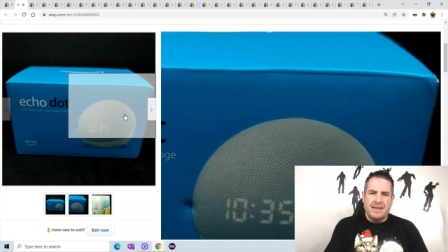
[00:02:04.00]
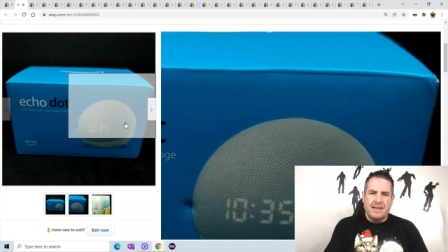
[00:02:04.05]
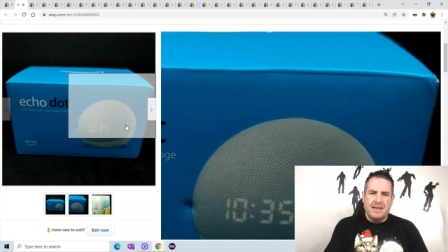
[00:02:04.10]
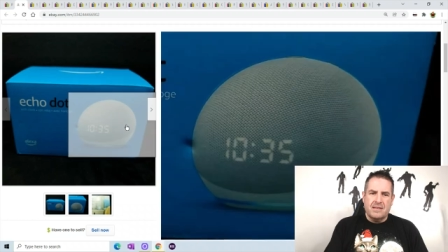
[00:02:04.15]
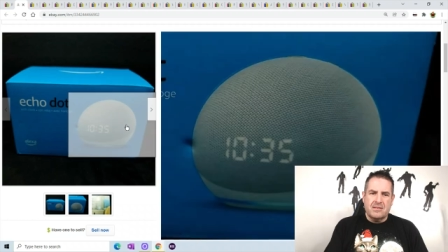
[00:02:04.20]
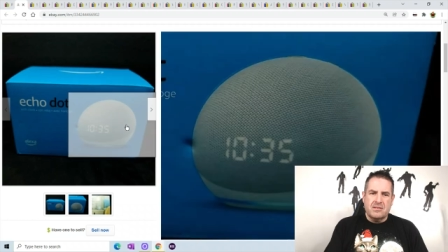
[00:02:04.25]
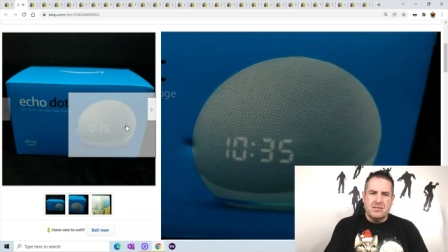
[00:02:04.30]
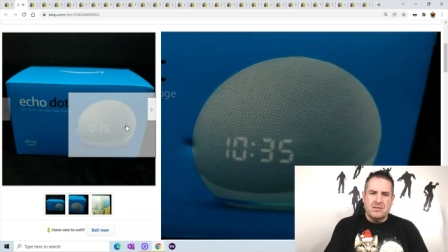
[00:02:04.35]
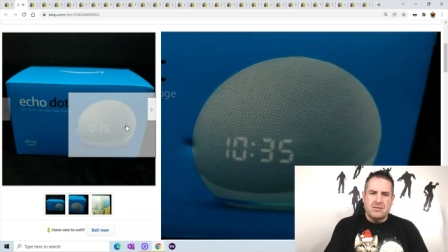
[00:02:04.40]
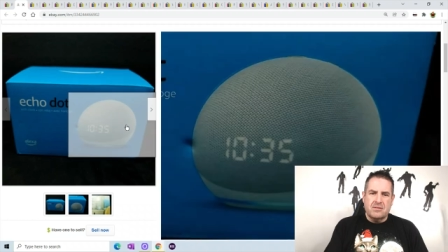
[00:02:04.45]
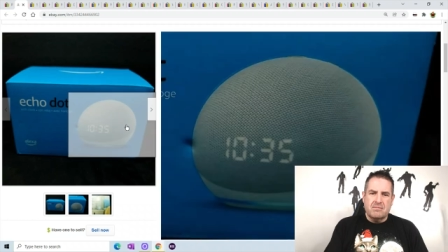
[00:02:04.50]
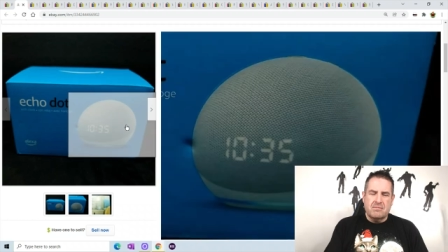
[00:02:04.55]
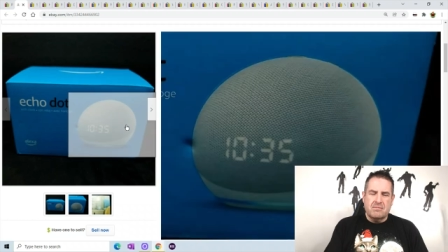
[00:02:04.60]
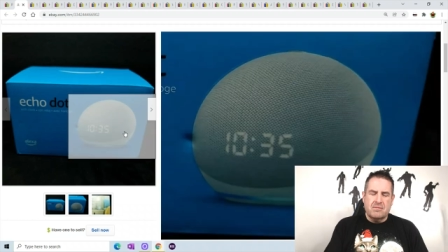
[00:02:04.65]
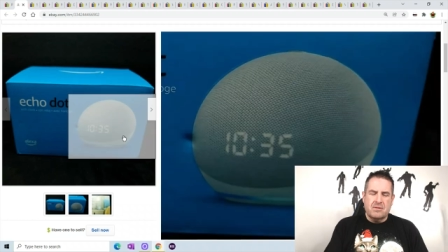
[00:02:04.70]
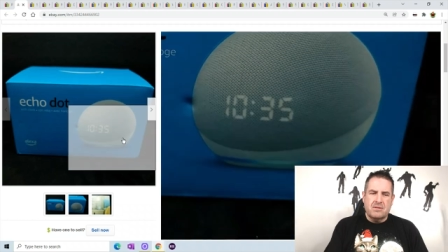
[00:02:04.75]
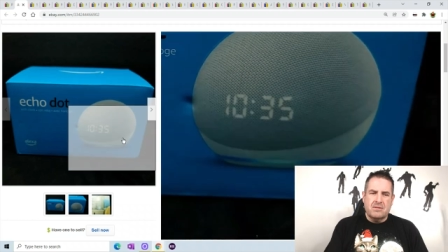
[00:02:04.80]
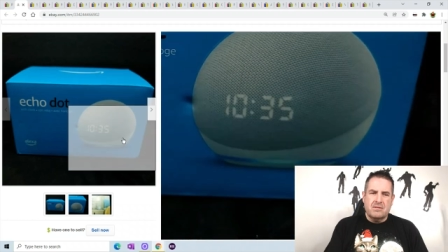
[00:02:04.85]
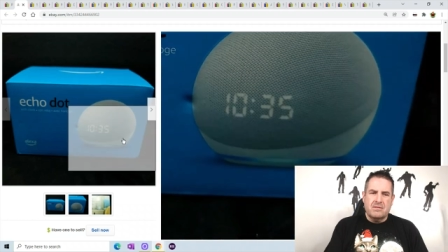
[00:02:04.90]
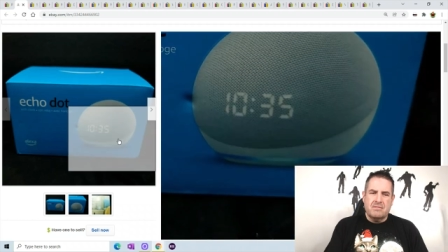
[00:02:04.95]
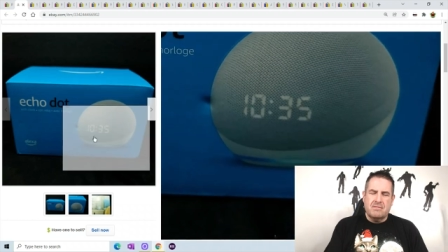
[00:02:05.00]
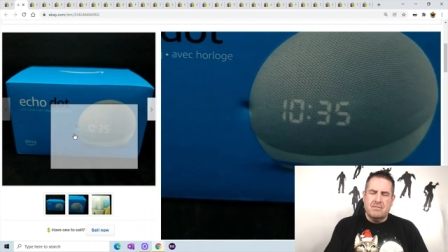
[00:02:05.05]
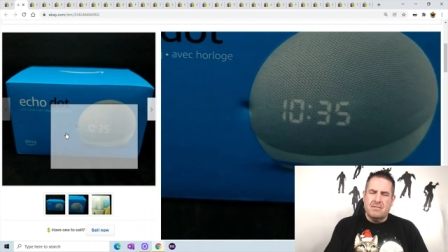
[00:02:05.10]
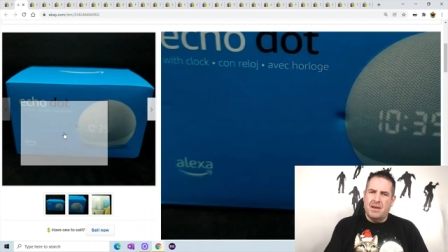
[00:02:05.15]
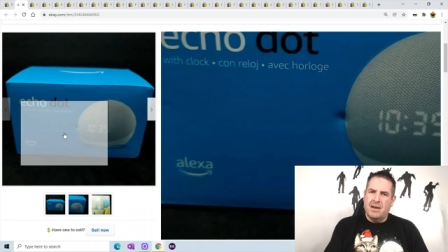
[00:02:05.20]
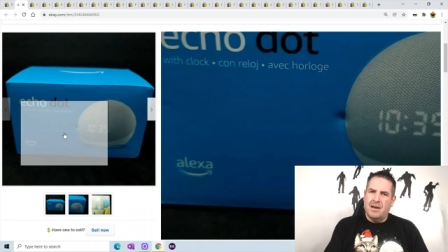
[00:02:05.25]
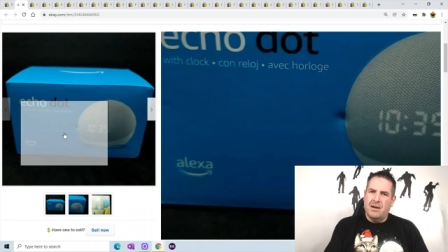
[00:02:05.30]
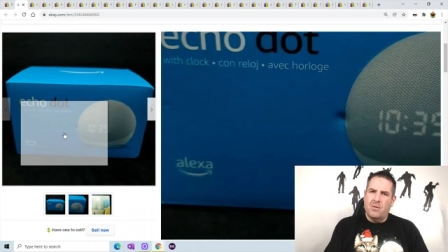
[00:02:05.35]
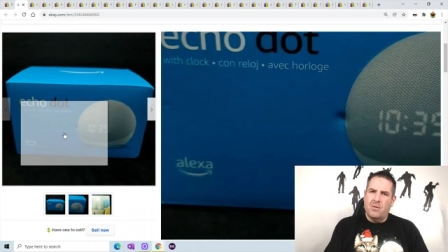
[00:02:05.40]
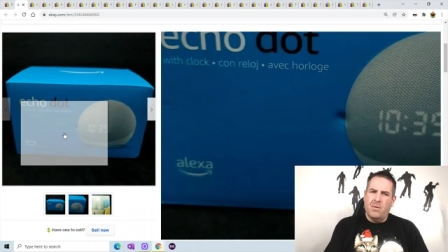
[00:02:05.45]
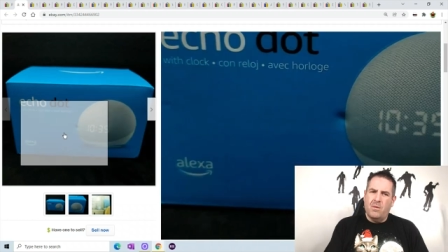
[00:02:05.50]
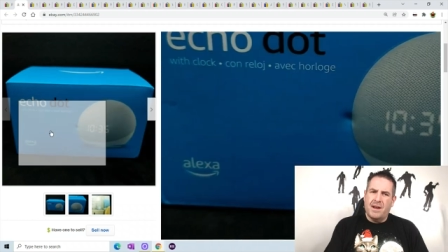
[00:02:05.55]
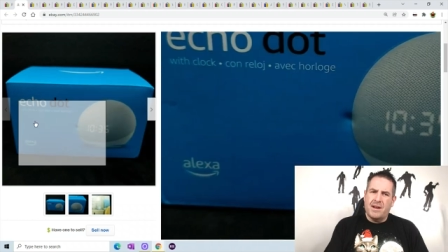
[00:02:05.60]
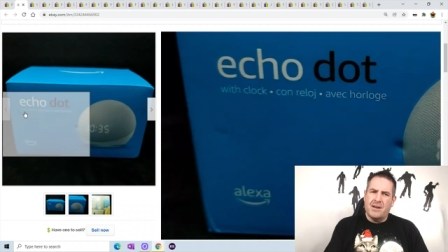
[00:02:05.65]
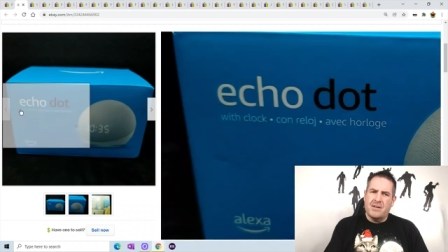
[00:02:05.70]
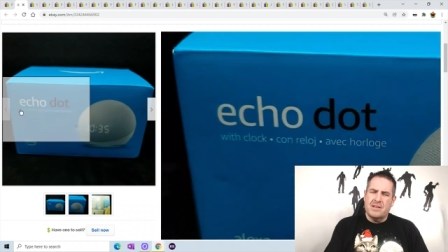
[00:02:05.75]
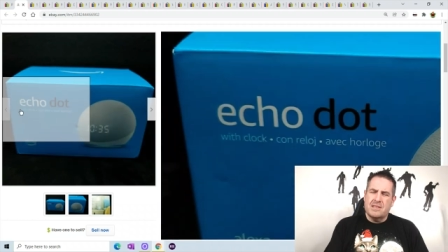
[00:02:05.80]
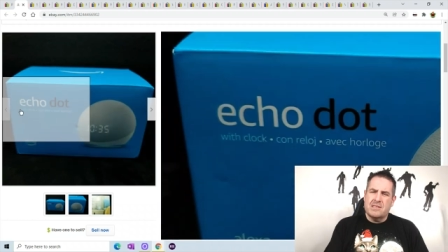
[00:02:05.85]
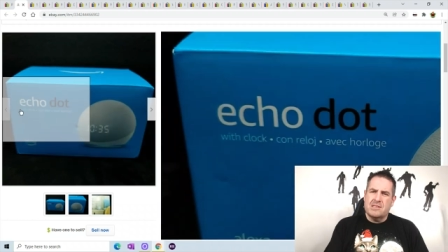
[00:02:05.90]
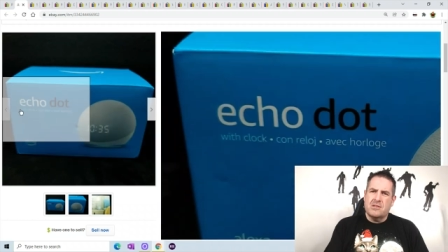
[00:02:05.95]
a, a
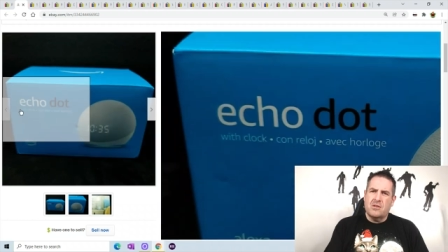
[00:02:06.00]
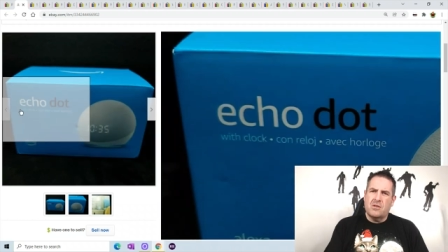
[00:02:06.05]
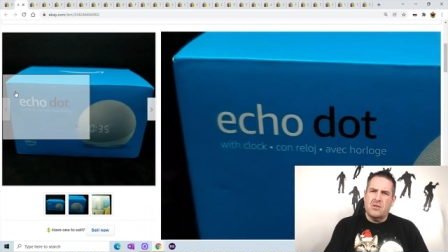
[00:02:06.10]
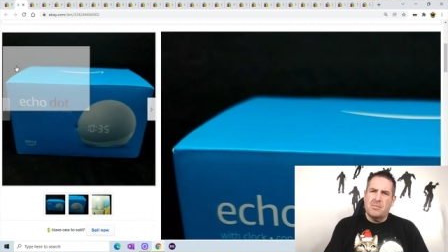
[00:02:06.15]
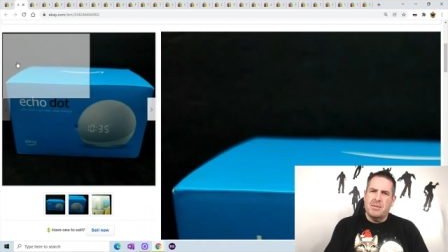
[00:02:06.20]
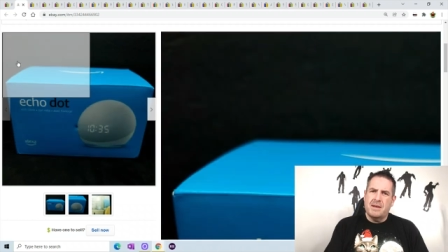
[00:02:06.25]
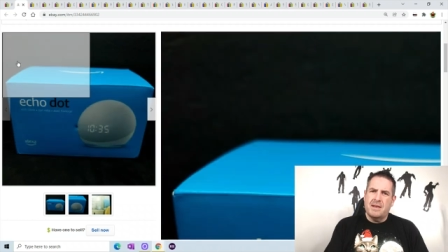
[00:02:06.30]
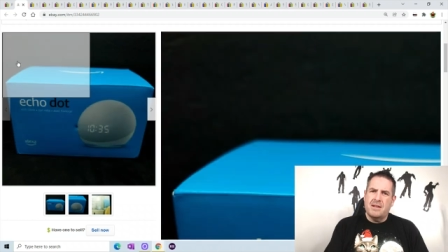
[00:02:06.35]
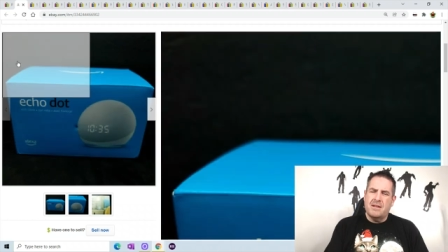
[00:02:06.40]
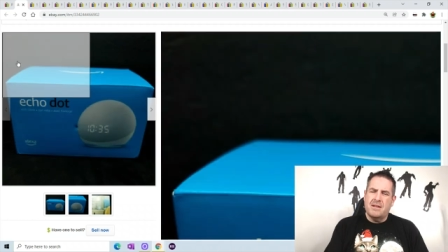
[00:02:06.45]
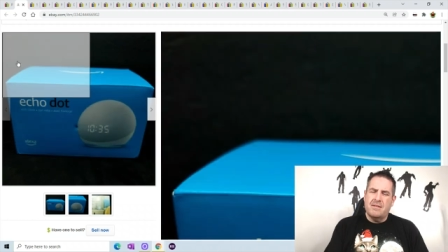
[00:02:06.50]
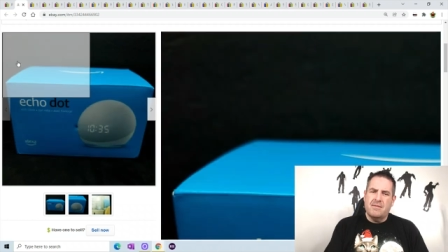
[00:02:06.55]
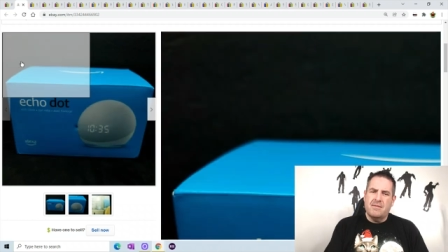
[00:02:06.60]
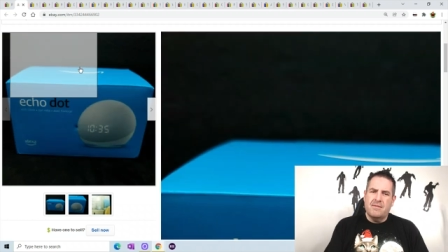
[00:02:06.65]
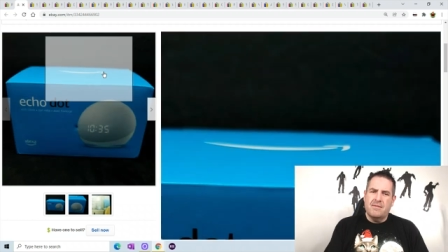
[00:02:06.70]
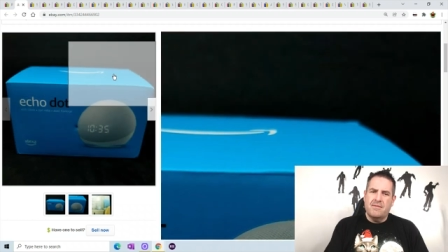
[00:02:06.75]
wireless doorbell